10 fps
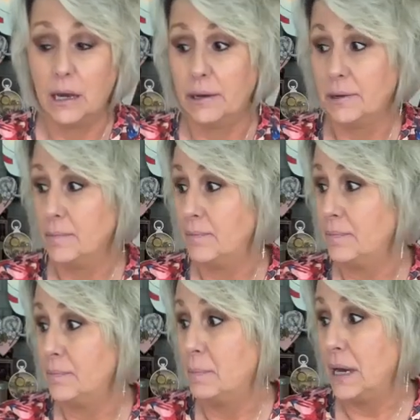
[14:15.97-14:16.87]
Um,
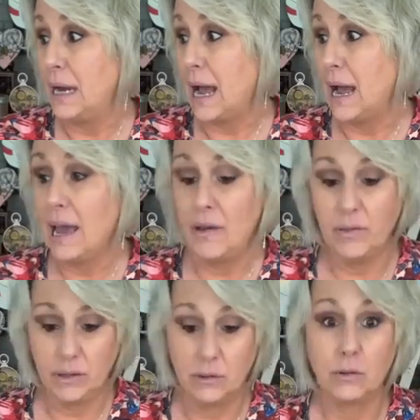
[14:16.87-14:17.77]
but I
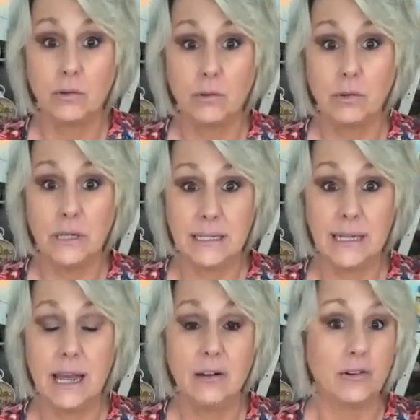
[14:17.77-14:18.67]
have a little
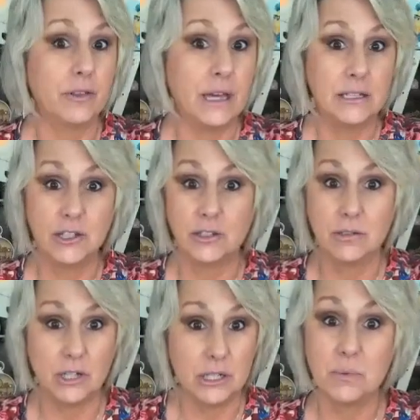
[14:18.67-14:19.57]
container that's
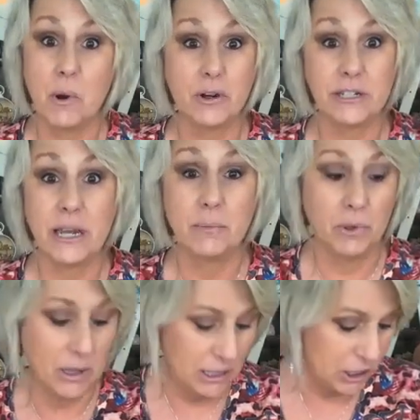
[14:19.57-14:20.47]
just marked
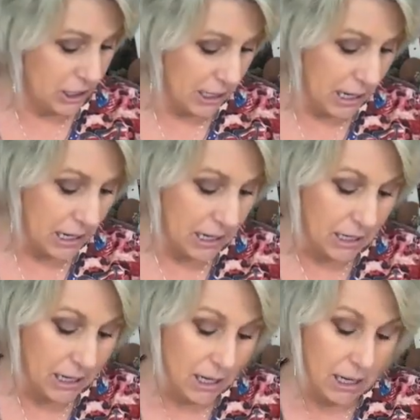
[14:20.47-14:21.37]
Taperology,
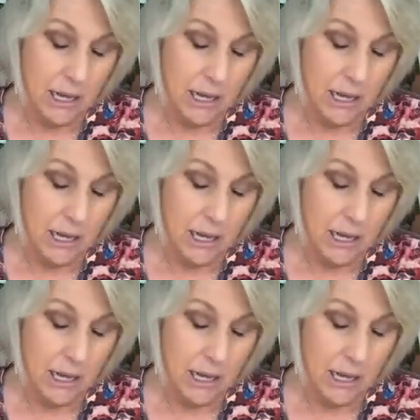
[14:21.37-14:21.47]
and